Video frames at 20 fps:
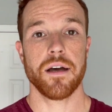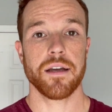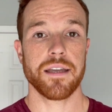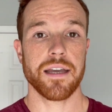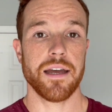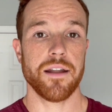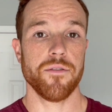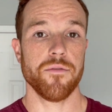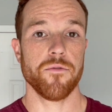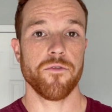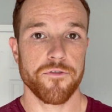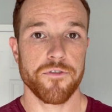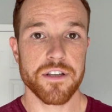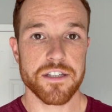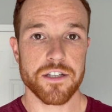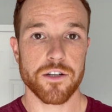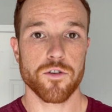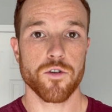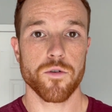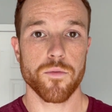Again,
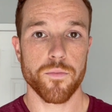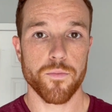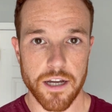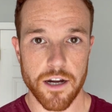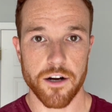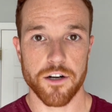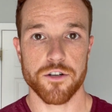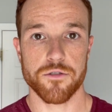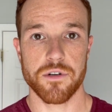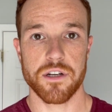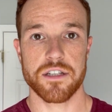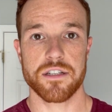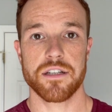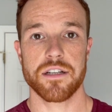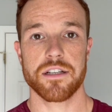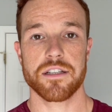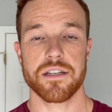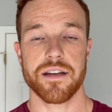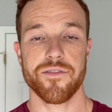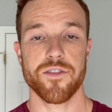physical
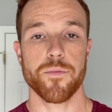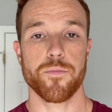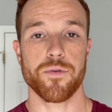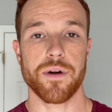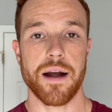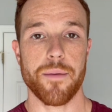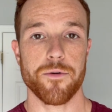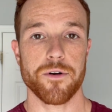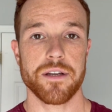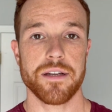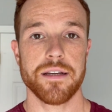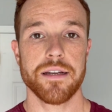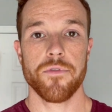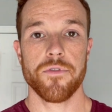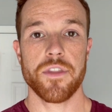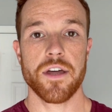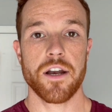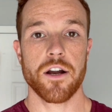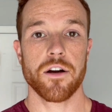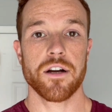characteristics of the property
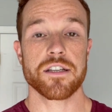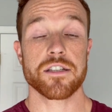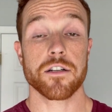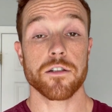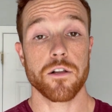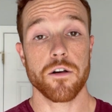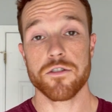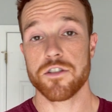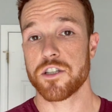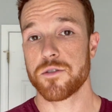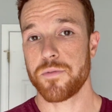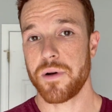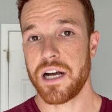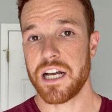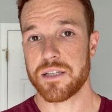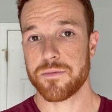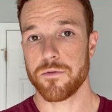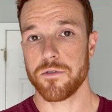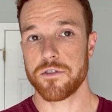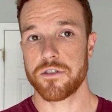that are as close as
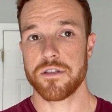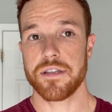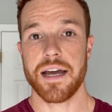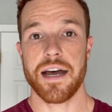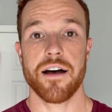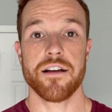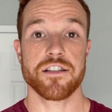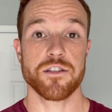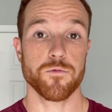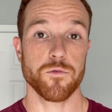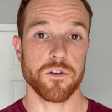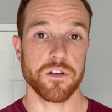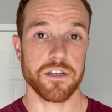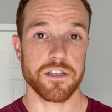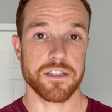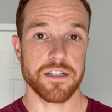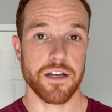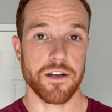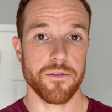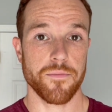possible to the house that we're going to
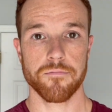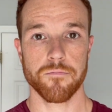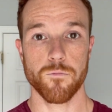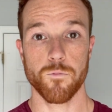sell.